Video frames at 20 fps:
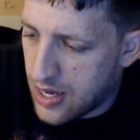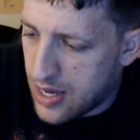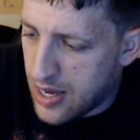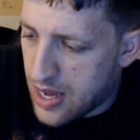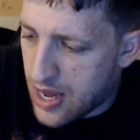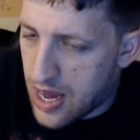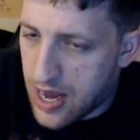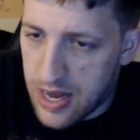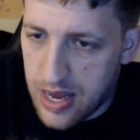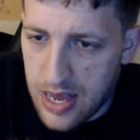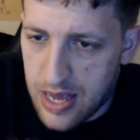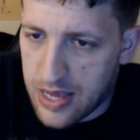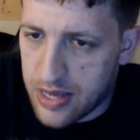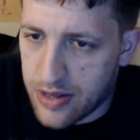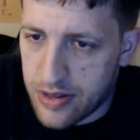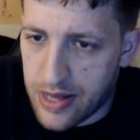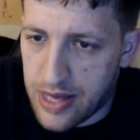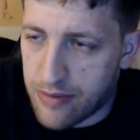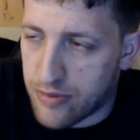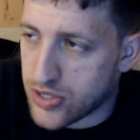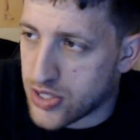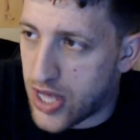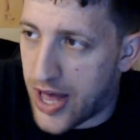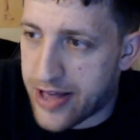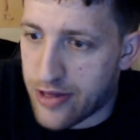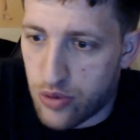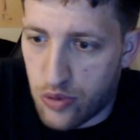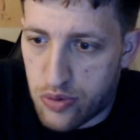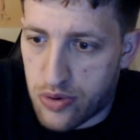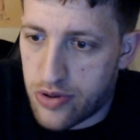It, it, it was like
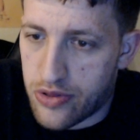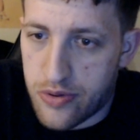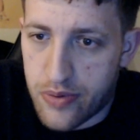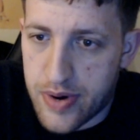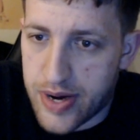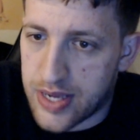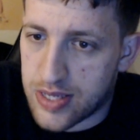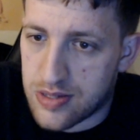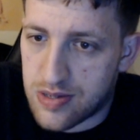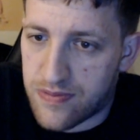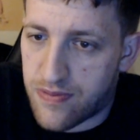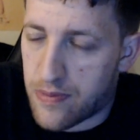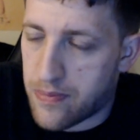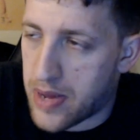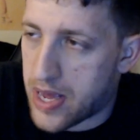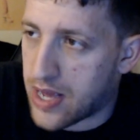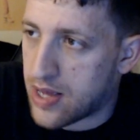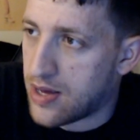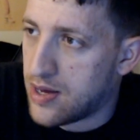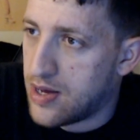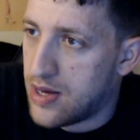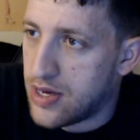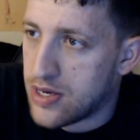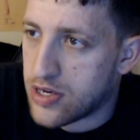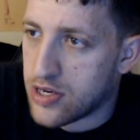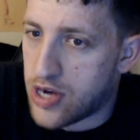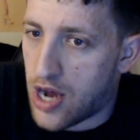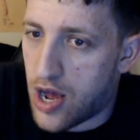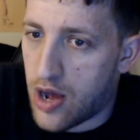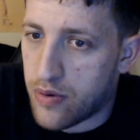Lord of the Rings for me. You
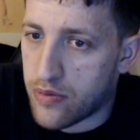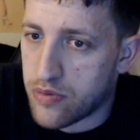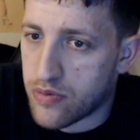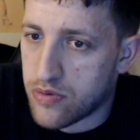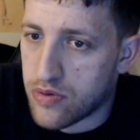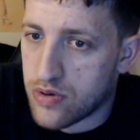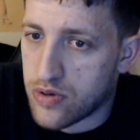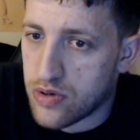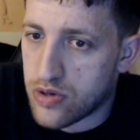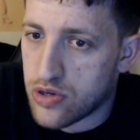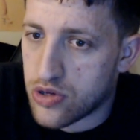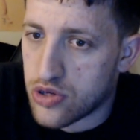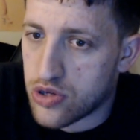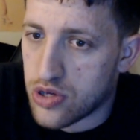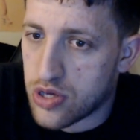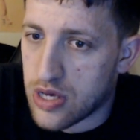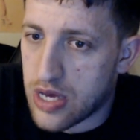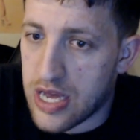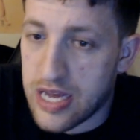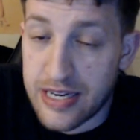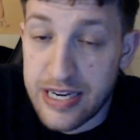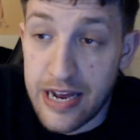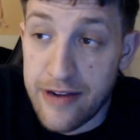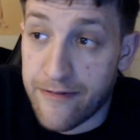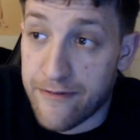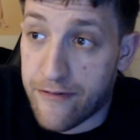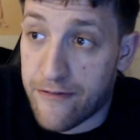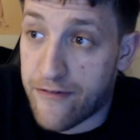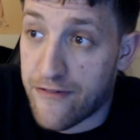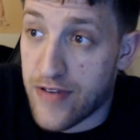know, it didn't
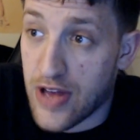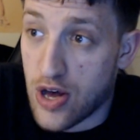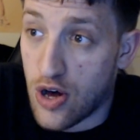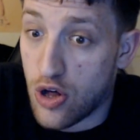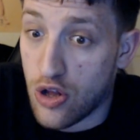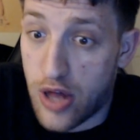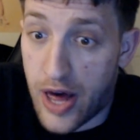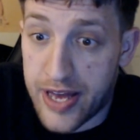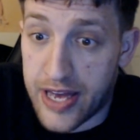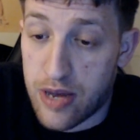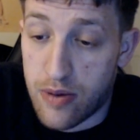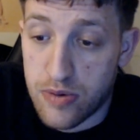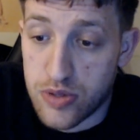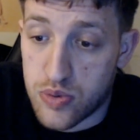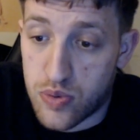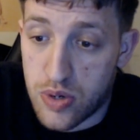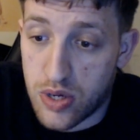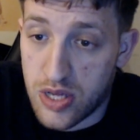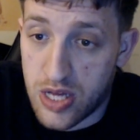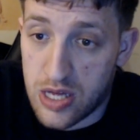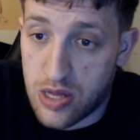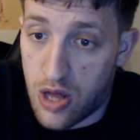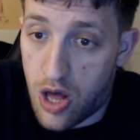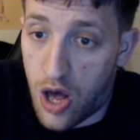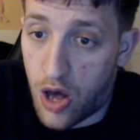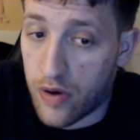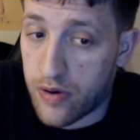feel like it was really long.